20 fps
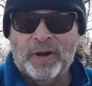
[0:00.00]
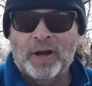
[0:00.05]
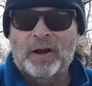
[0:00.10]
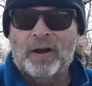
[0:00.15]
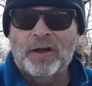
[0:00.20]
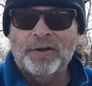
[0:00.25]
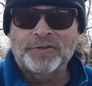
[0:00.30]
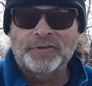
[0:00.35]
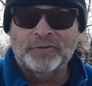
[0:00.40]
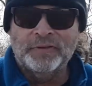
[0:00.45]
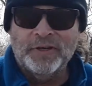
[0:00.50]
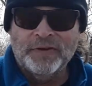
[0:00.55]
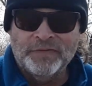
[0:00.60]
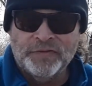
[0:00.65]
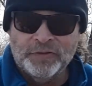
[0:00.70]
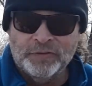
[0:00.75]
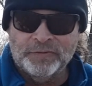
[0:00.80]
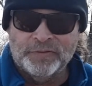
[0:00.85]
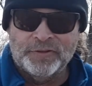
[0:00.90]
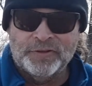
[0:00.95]
it also
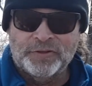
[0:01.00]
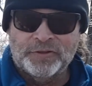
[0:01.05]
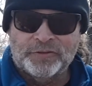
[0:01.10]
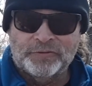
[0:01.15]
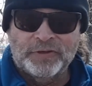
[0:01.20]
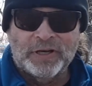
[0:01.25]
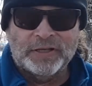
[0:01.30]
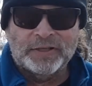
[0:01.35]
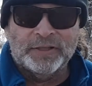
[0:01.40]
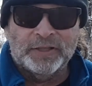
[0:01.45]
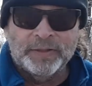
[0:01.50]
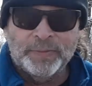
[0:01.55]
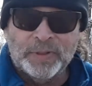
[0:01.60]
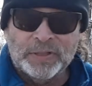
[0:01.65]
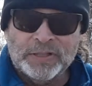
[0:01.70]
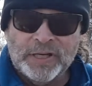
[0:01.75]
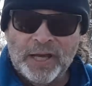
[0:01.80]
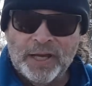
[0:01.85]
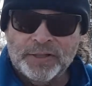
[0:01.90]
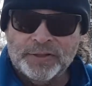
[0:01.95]
gives you strict
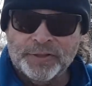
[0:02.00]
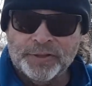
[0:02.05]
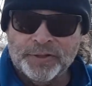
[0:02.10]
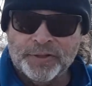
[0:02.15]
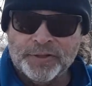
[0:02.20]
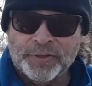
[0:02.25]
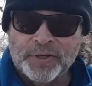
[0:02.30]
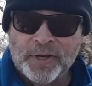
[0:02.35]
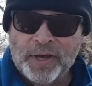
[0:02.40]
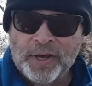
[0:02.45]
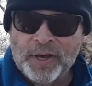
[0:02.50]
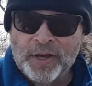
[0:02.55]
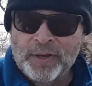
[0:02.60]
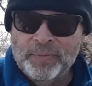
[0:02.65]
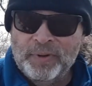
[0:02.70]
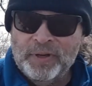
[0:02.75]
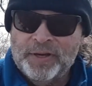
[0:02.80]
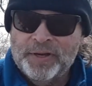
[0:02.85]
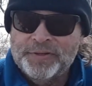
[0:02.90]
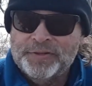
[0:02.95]
limitations,
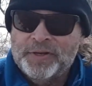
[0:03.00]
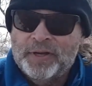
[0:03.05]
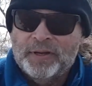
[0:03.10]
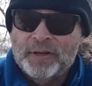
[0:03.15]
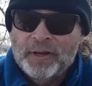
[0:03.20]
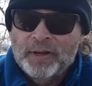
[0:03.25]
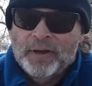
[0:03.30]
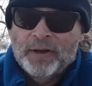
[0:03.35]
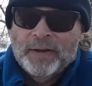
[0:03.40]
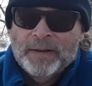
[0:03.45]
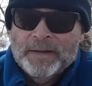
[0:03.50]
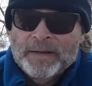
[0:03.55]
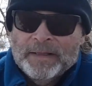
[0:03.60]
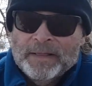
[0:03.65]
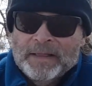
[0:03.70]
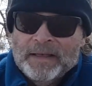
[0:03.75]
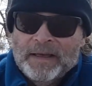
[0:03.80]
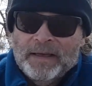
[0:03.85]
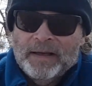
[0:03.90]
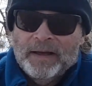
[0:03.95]
because at
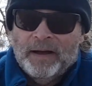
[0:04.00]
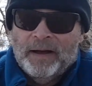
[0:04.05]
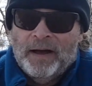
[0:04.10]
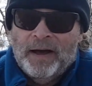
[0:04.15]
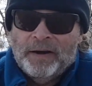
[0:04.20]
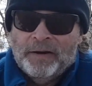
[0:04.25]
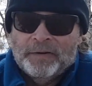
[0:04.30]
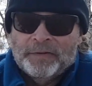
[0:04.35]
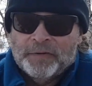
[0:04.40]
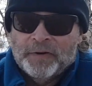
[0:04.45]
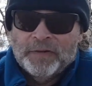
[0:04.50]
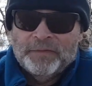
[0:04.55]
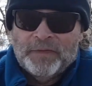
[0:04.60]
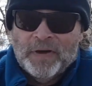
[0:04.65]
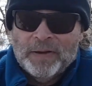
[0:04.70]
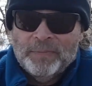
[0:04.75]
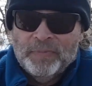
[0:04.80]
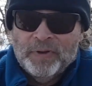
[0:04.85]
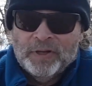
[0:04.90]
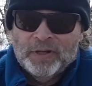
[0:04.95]

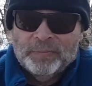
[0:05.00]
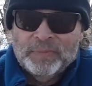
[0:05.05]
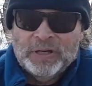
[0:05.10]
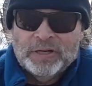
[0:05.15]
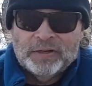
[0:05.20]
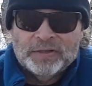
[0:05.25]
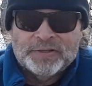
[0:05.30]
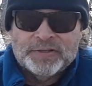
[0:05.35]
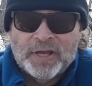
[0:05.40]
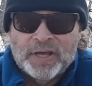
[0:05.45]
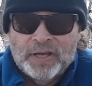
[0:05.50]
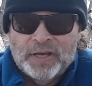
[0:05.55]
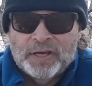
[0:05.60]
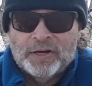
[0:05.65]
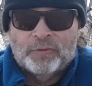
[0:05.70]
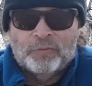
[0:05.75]
135 millimeters, say in a